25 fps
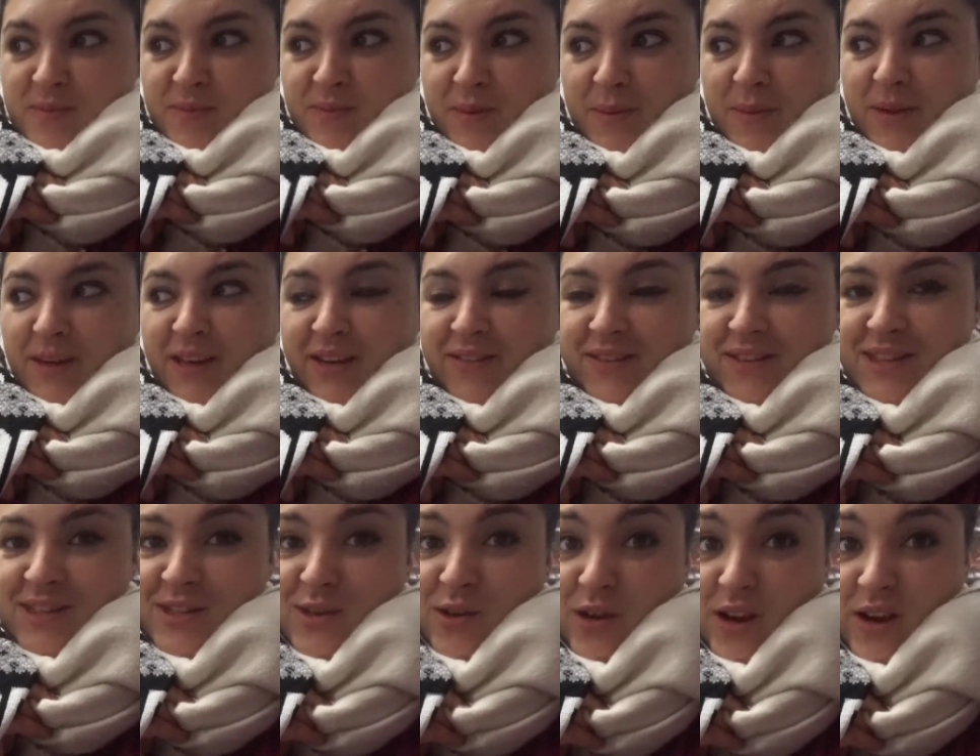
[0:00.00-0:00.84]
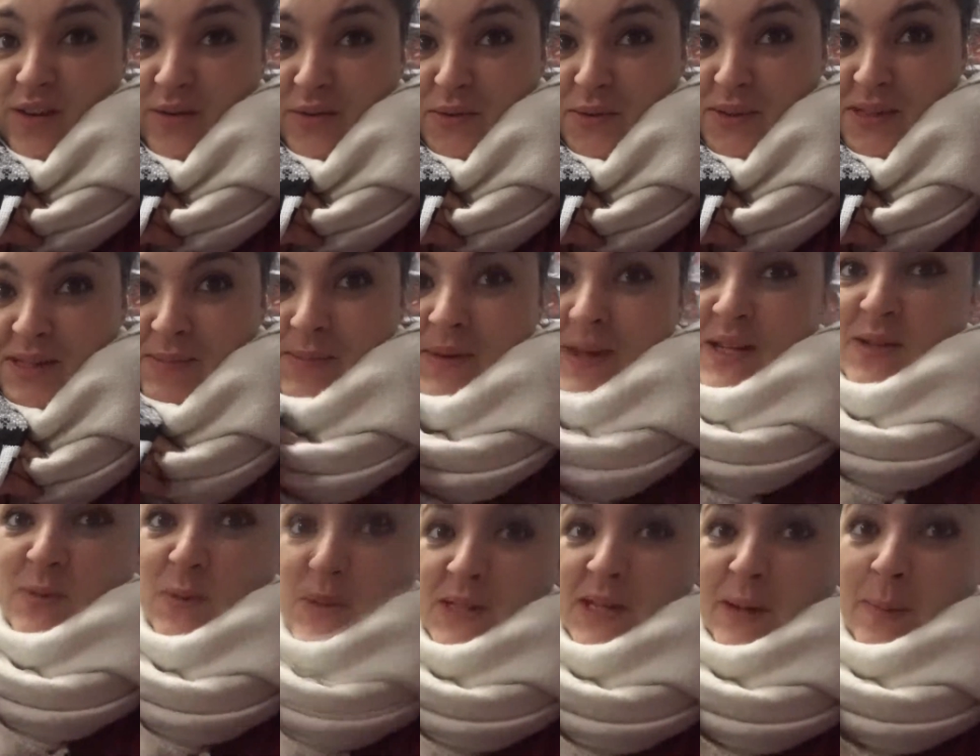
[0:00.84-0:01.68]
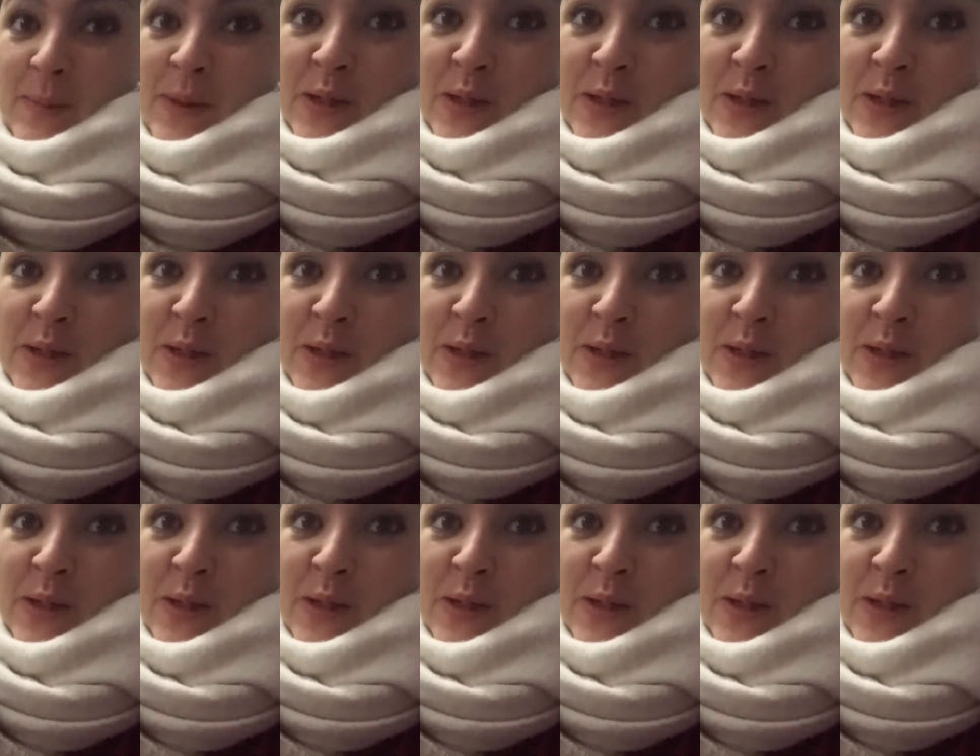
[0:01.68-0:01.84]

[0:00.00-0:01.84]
I'm going to give it to the dog afterwards, but I just want to take